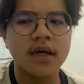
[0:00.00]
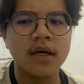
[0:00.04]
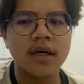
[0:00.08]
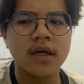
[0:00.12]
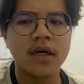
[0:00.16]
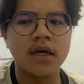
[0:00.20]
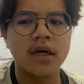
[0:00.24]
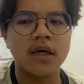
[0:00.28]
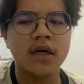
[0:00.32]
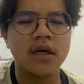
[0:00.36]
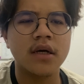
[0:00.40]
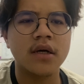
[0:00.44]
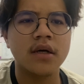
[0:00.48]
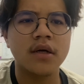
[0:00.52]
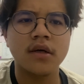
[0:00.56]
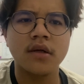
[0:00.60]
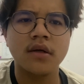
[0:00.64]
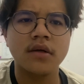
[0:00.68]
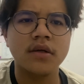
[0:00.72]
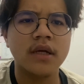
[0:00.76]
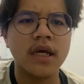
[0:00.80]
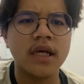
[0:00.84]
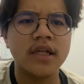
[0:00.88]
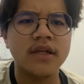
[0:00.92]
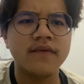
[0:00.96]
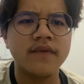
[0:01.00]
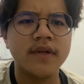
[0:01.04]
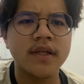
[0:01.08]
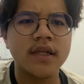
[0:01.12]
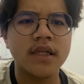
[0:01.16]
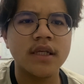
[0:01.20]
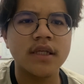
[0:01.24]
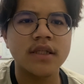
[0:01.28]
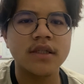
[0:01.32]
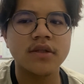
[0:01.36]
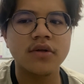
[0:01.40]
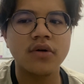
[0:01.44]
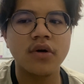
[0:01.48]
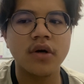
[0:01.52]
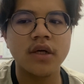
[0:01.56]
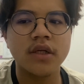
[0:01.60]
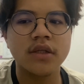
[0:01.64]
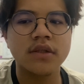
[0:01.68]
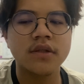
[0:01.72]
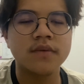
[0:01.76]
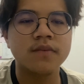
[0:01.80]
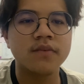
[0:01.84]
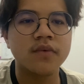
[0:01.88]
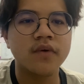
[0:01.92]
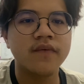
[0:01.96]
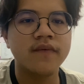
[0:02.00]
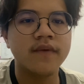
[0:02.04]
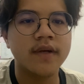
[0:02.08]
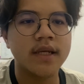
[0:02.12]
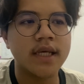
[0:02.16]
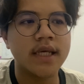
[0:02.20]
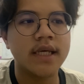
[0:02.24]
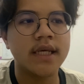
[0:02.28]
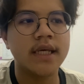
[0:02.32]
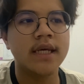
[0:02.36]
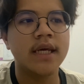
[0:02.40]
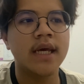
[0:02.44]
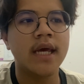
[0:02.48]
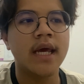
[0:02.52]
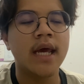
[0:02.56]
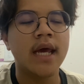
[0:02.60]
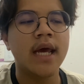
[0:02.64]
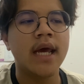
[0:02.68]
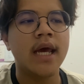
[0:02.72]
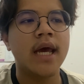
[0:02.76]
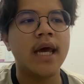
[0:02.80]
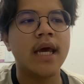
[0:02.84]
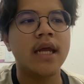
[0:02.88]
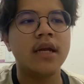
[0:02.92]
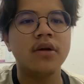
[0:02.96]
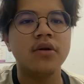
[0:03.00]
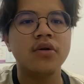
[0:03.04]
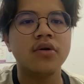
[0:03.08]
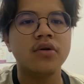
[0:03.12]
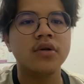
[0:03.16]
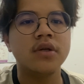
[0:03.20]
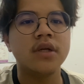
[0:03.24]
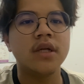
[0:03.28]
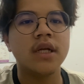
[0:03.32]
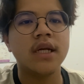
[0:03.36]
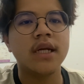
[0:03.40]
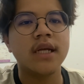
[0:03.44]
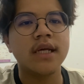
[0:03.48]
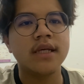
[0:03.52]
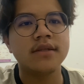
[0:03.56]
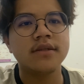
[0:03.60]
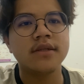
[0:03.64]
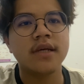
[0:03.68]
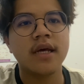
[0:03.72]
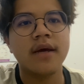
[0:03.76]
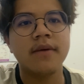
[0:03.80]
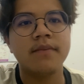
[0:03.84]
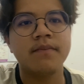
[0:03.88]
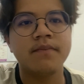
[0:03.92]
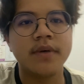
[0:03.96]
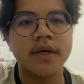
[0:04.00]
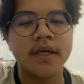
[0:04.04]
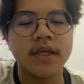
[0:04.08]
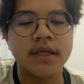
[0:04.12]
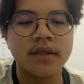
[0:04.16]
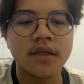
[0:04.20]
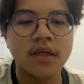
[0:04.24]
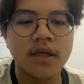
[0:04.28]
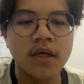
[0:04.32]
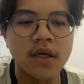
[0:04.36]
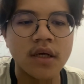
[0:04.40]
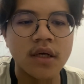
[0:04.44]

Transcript: the activities going smoothly and no delays happen.